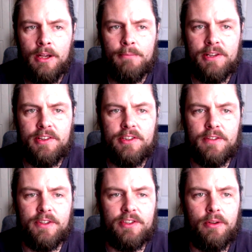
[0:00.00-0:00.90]
Message of
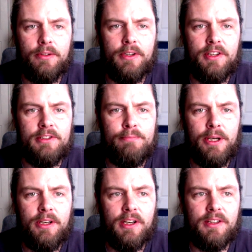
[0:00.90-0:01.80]
His Holiness
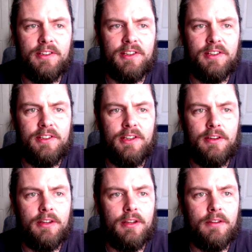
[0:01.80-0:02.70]
Benedict XVI
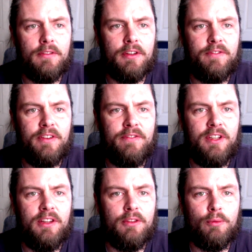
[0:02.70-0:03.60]
for the
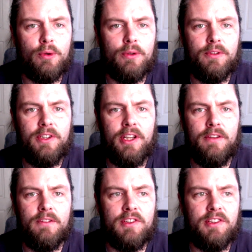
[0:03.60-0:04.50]
15th World Day of
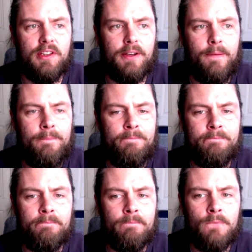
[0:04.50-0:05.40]
the Sick.
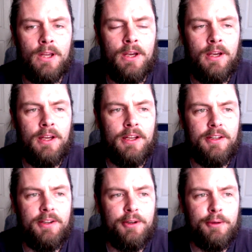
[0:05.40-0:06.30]

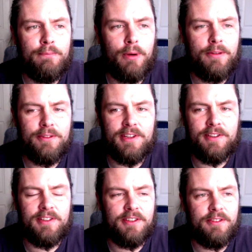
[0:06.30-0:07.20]
Dear brothers and
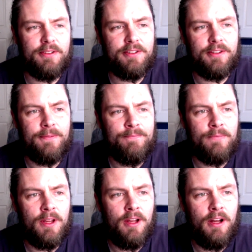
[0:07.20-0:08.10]
sisters,
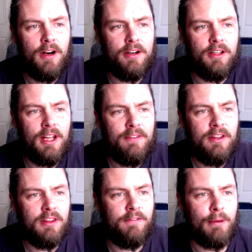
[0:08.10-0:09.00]
on
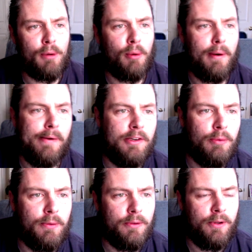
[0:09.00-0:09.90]
11th of February
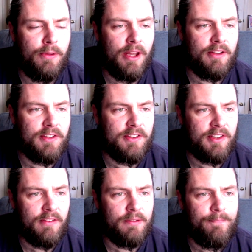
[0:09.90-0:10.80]

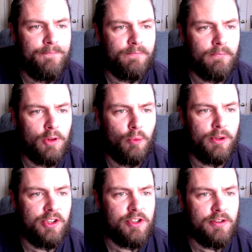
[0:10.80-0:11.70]
2007, when
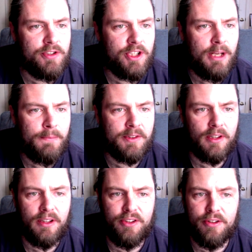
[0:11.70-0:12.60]
the Church keeps the
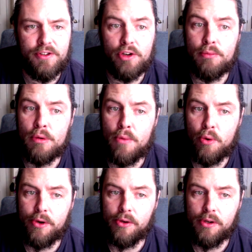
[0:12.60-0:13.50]
liturgical
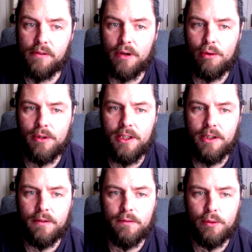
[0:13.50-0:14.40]
memorial of Our
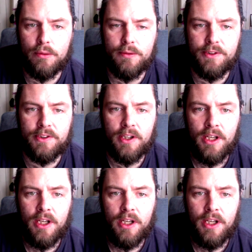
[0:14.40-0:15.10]
Lady of Lourdes,